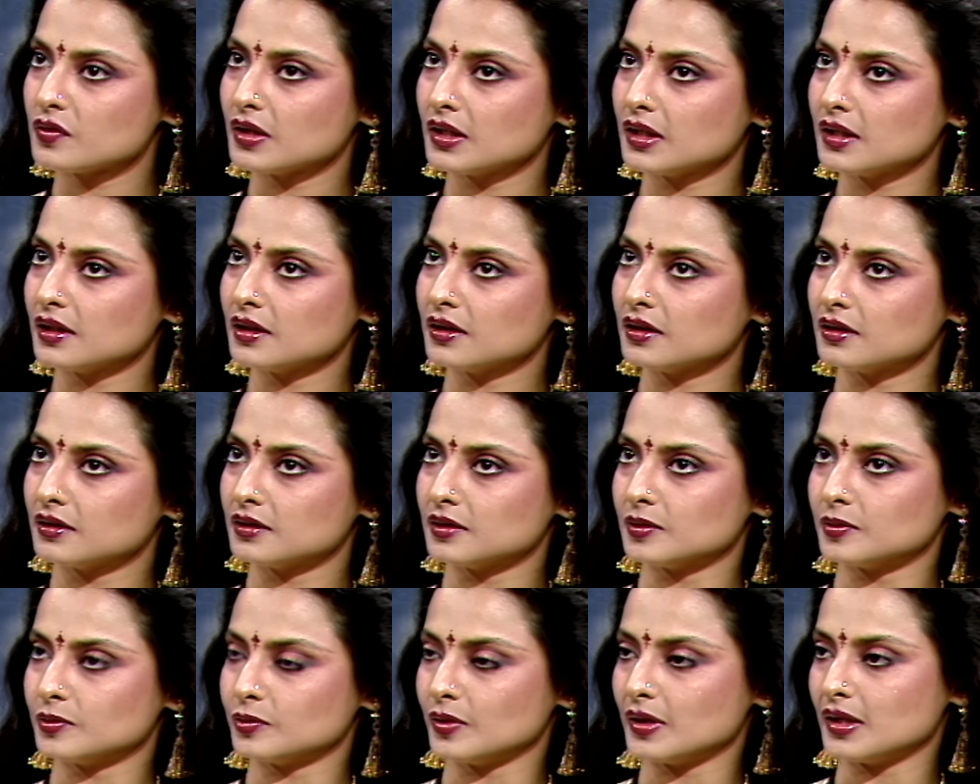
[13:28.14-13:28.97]
really a
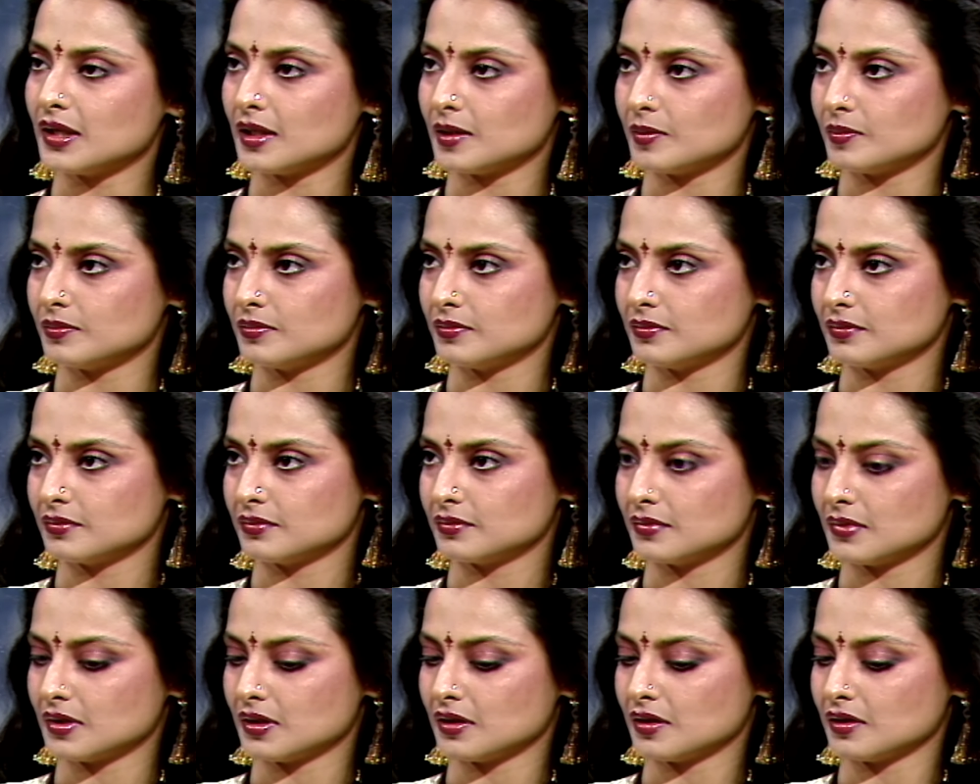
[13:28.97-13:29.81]
rare
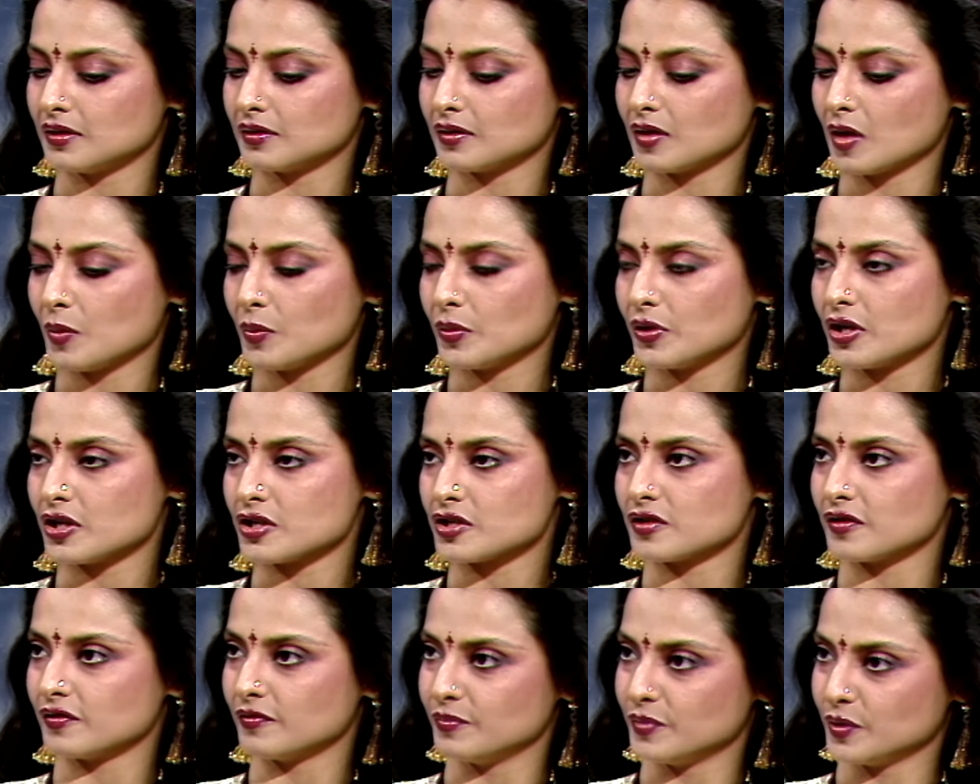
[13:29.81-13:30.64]

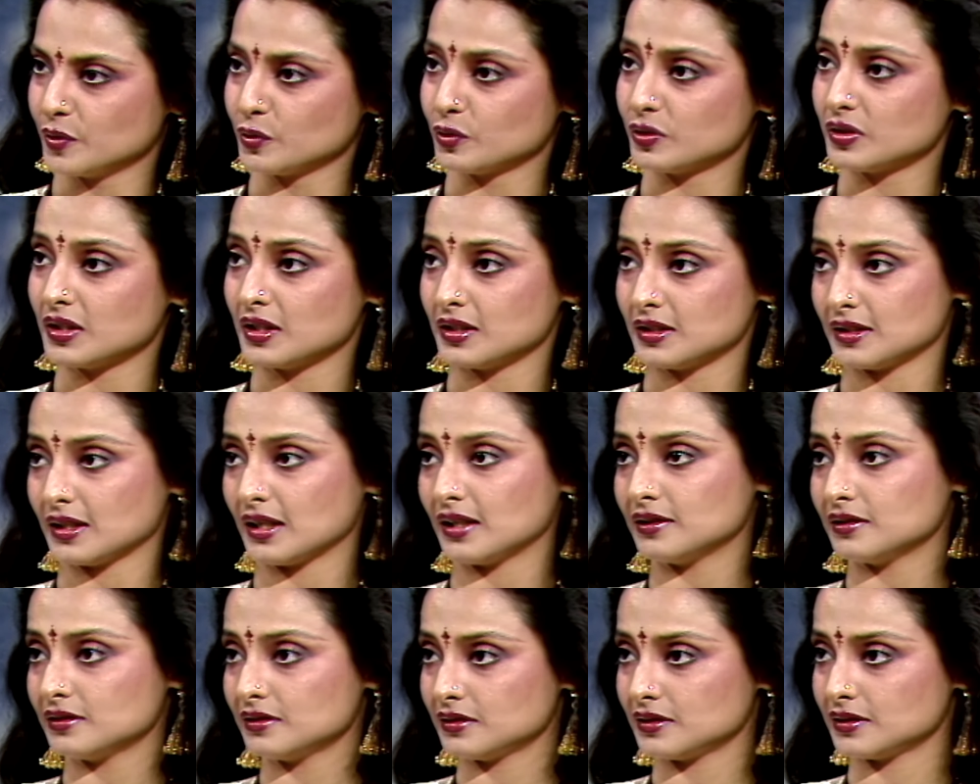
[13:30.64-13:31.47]
combination of beauty and
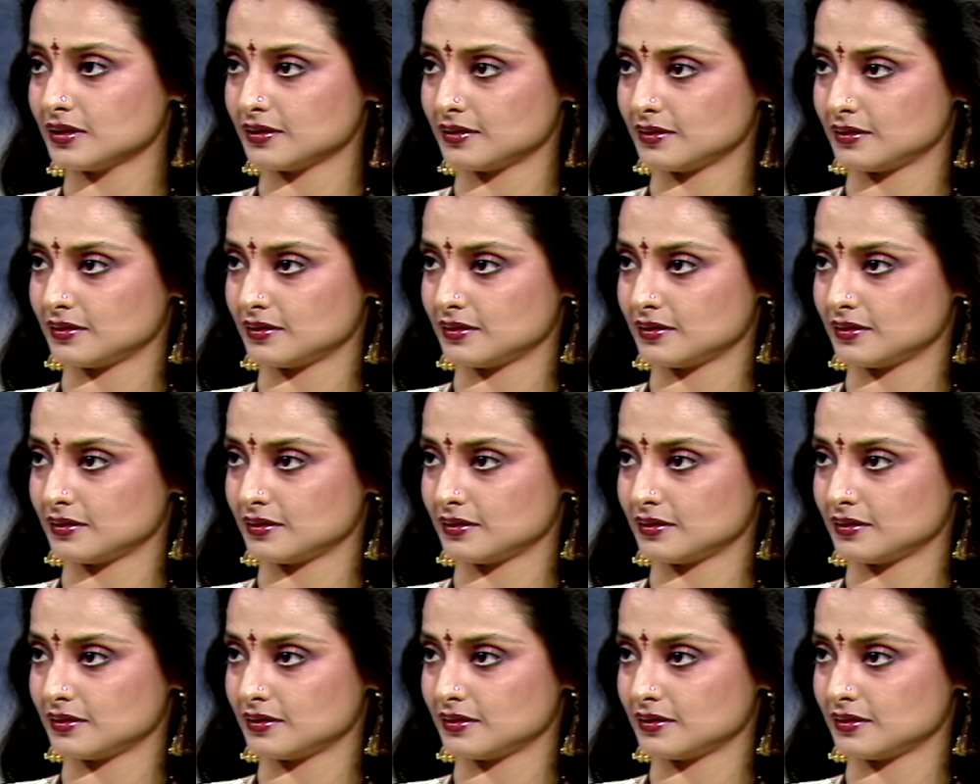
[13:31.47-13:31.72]
talent.